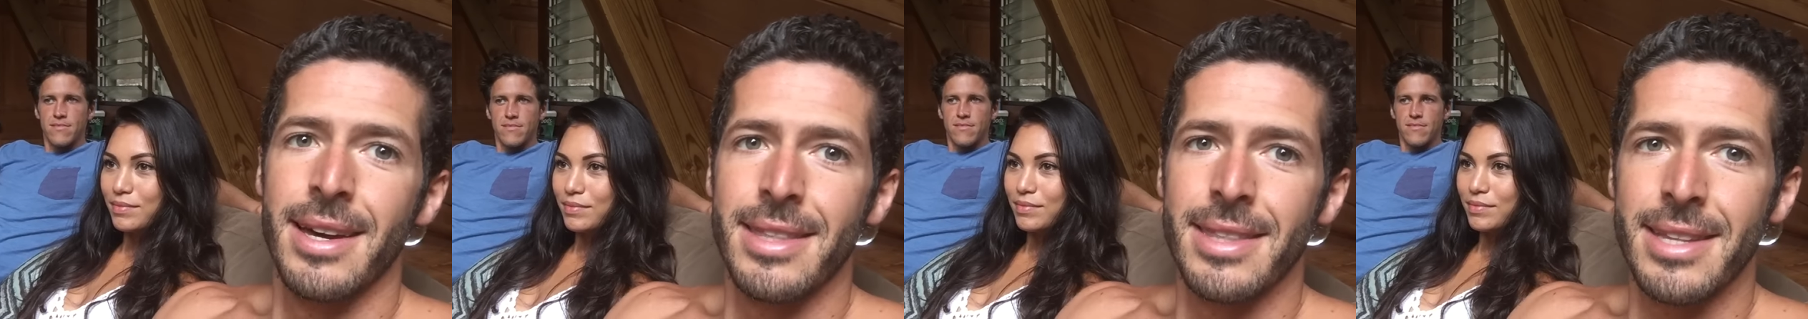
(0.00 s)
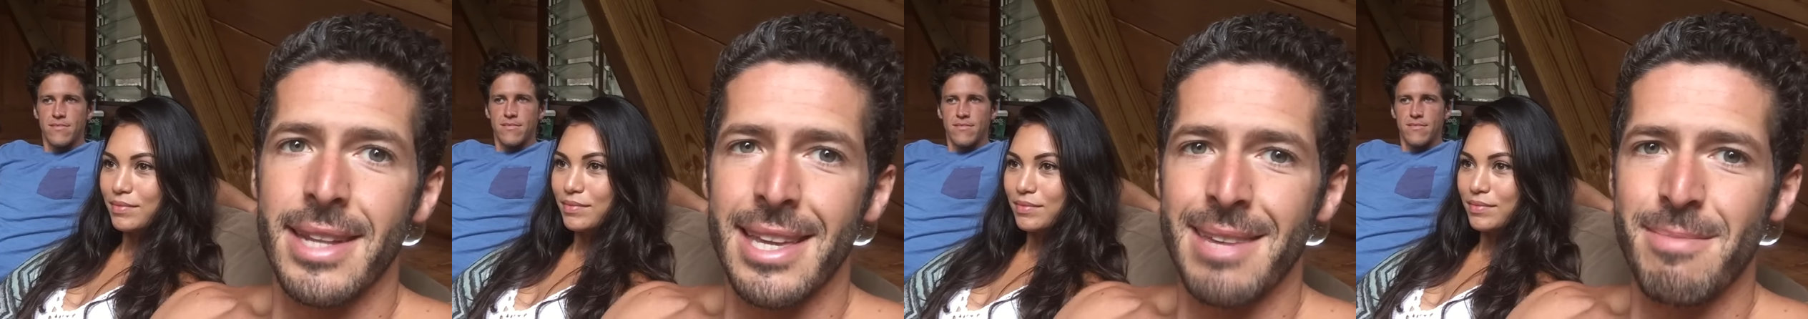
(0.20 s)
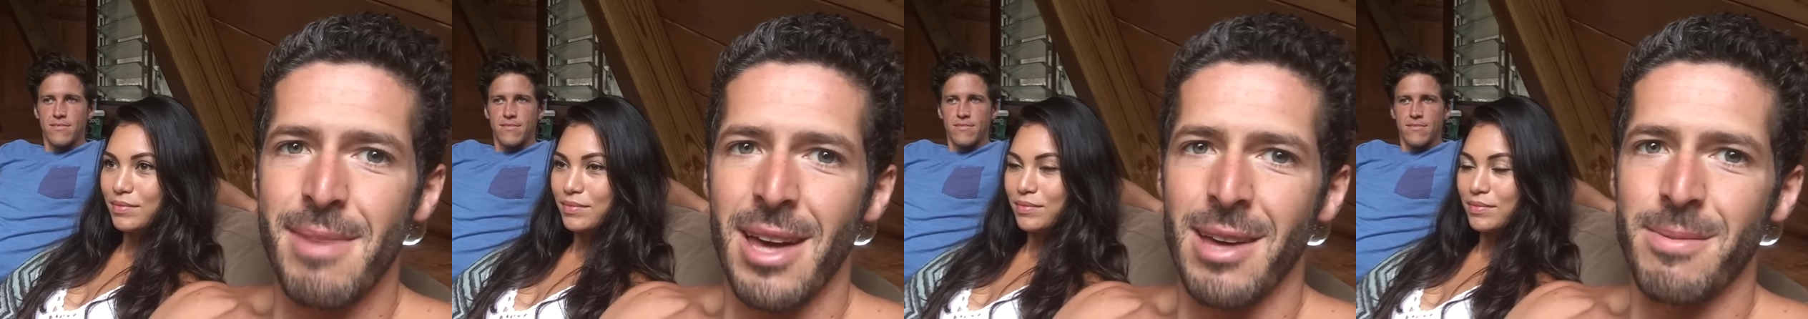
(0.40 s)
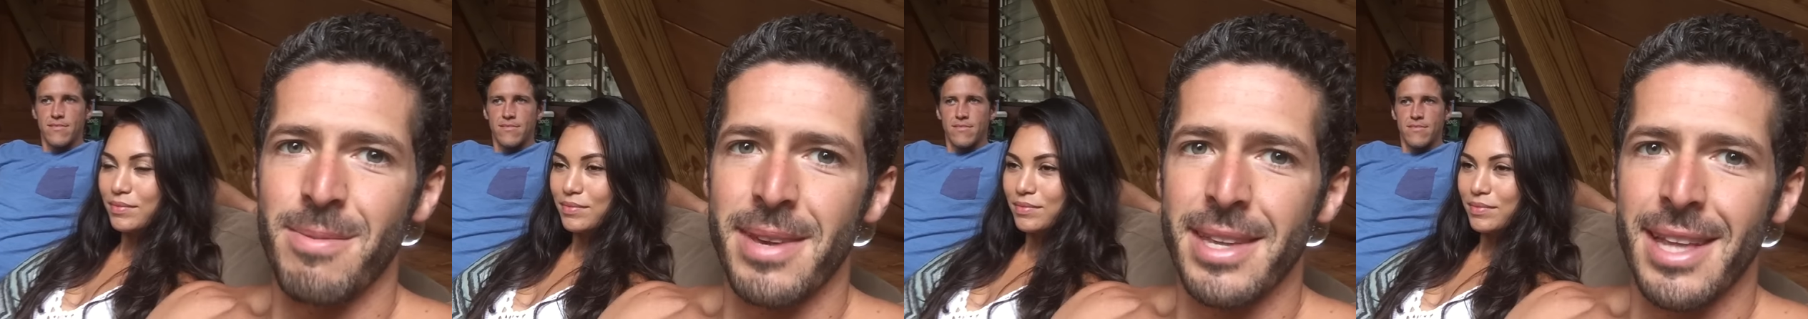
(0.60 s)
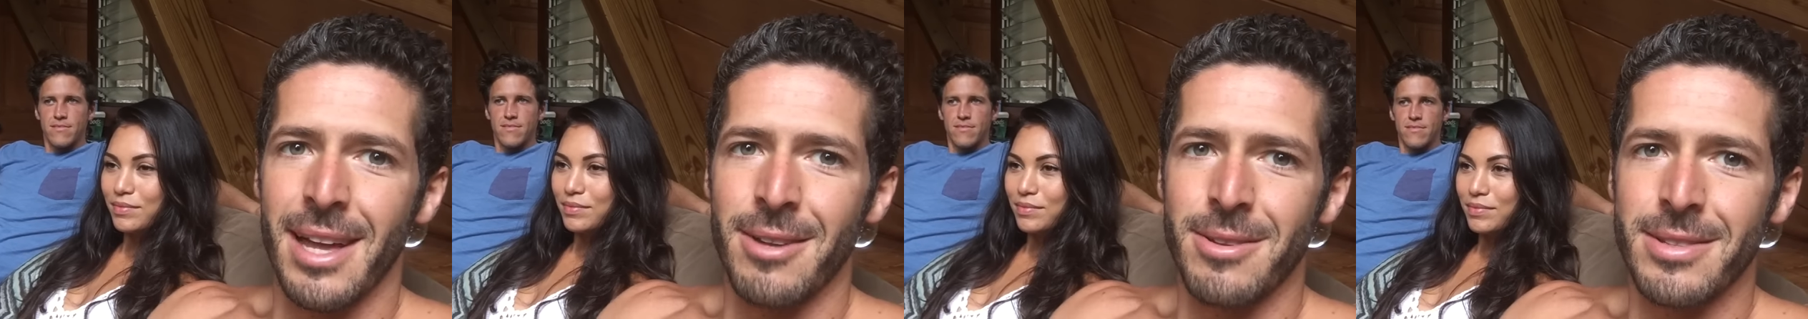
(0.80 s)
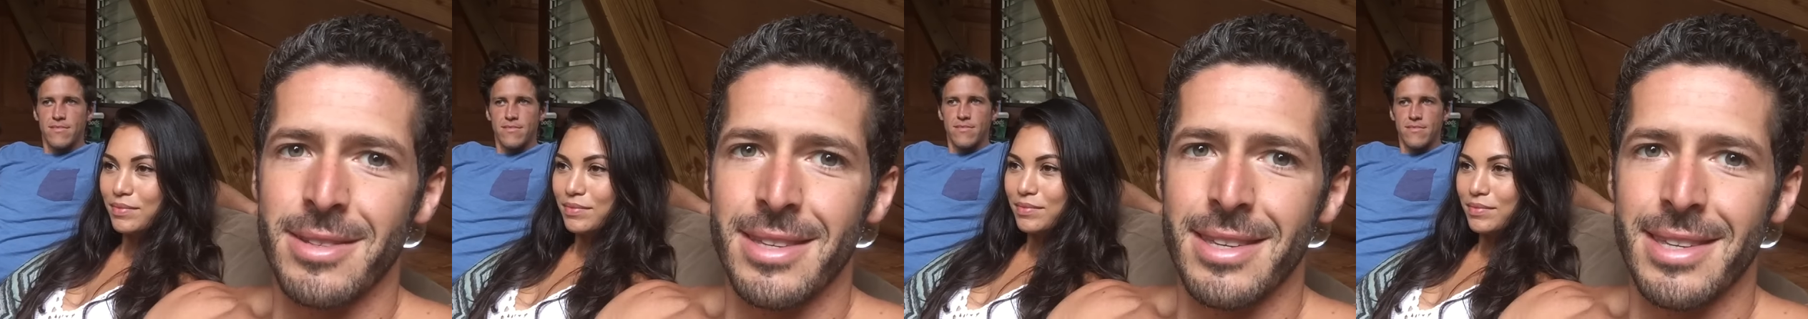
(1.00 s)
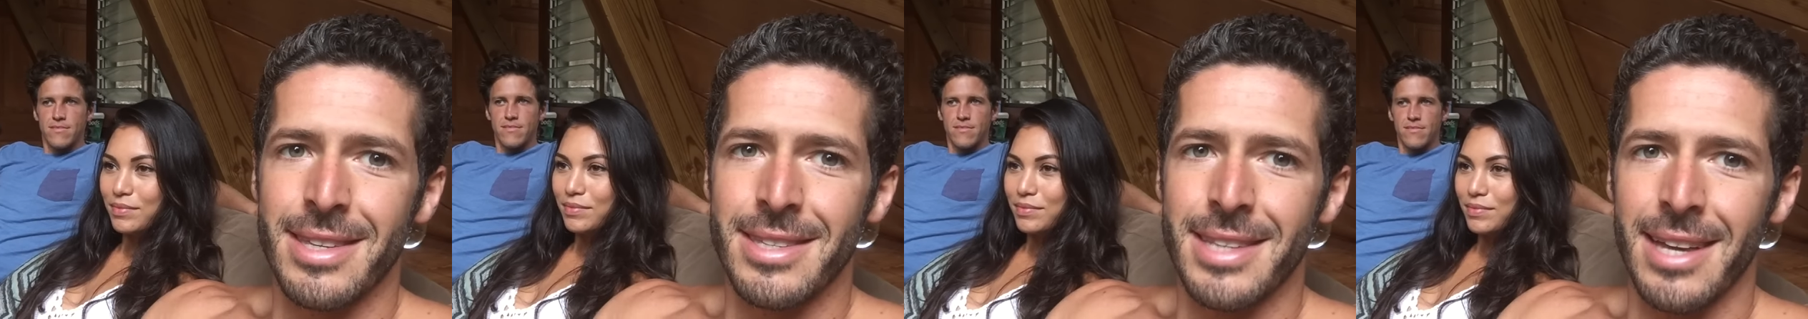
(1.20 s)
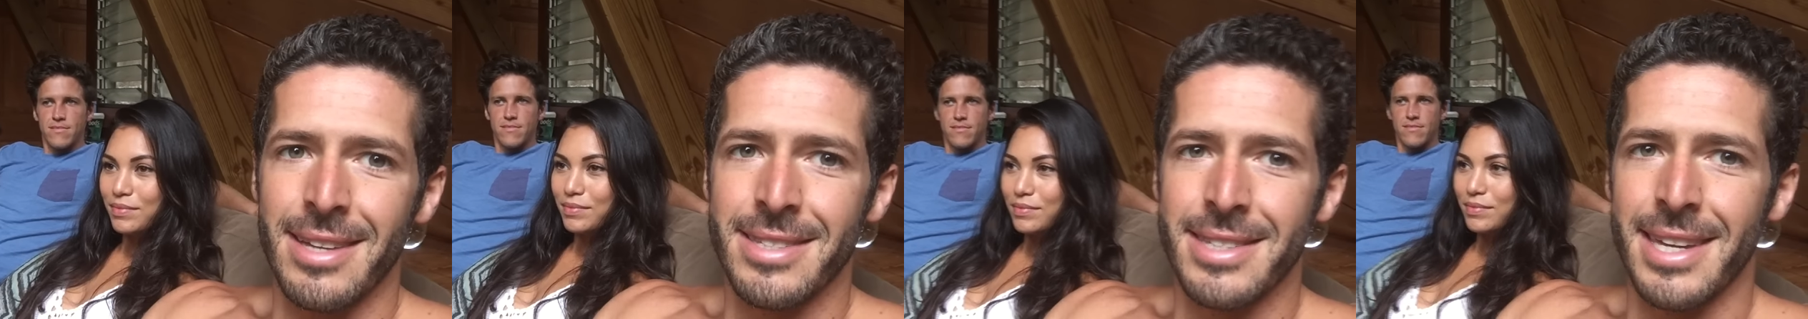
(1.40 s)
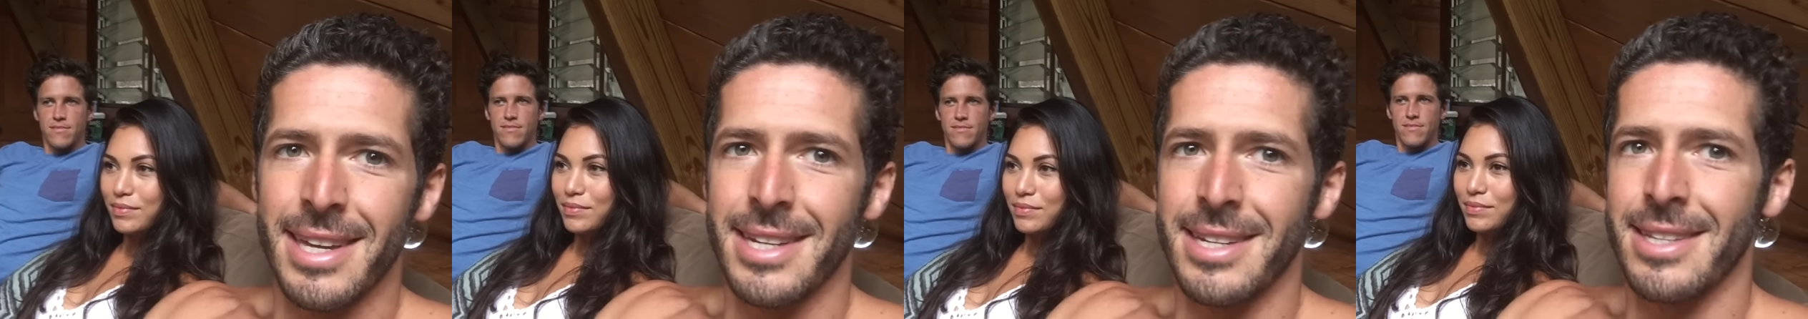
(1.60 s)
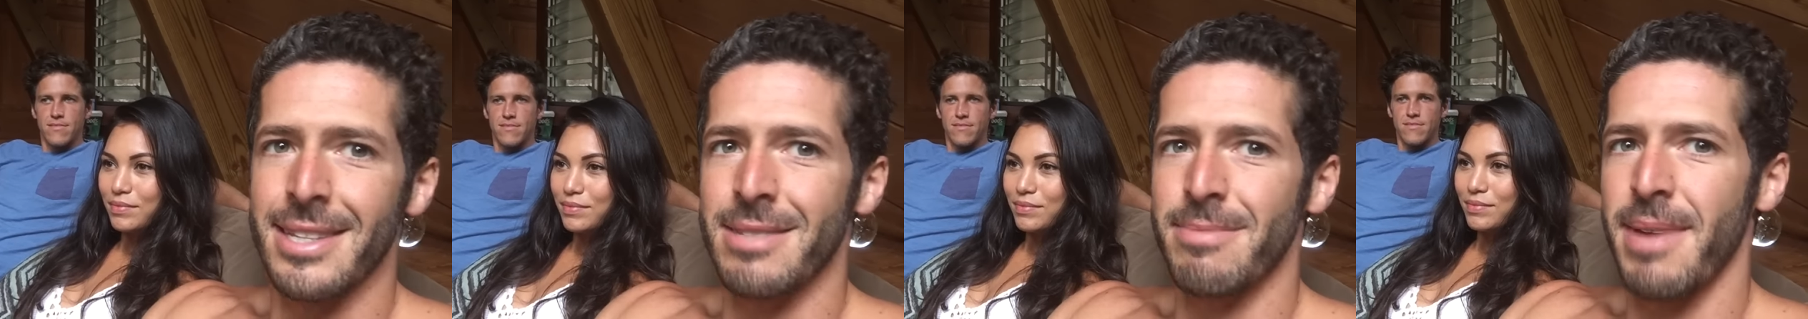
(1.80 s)
Speaker 1: then email me and I'll I'll stick it
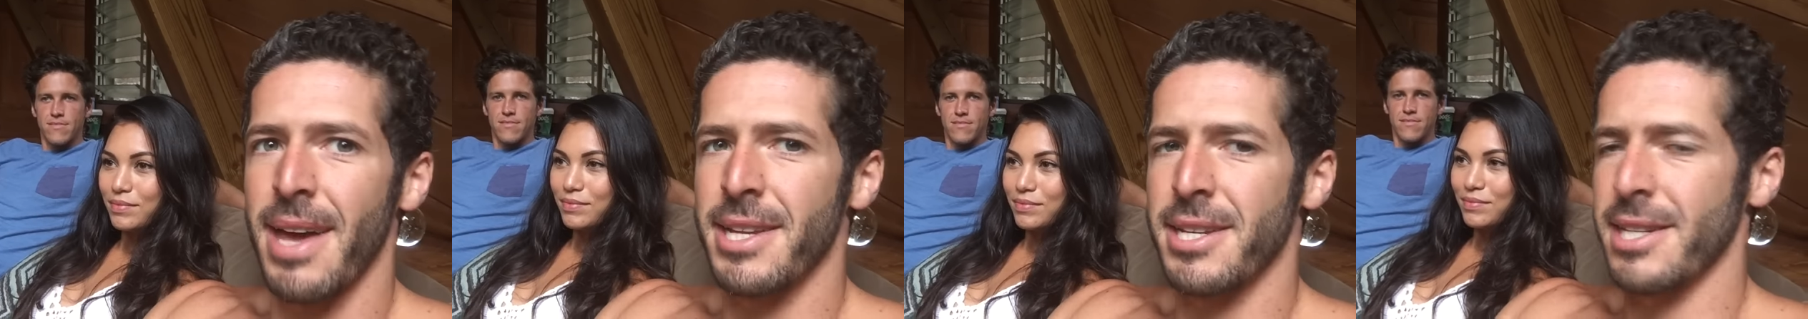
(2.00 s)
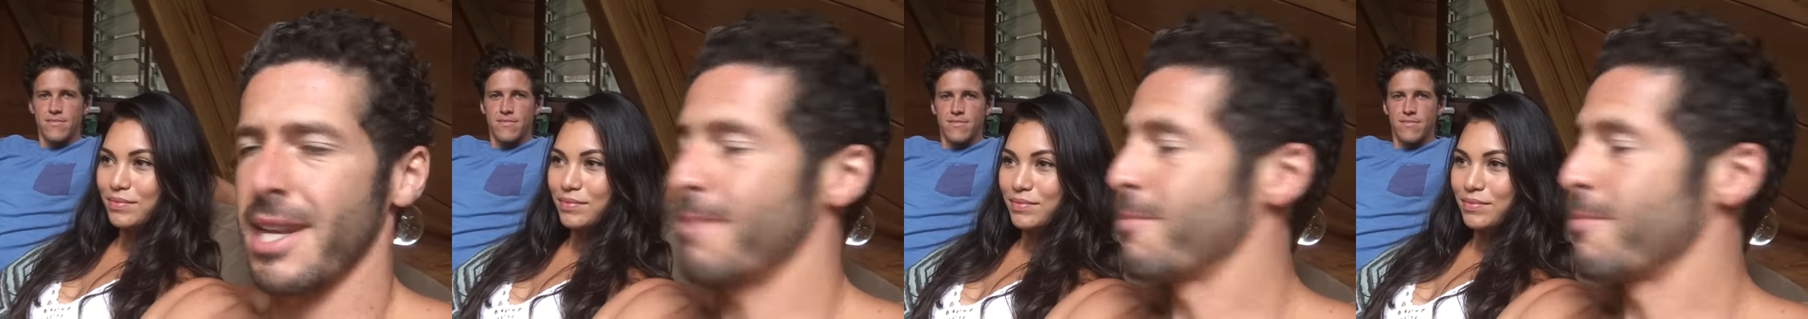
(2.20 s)
to this magic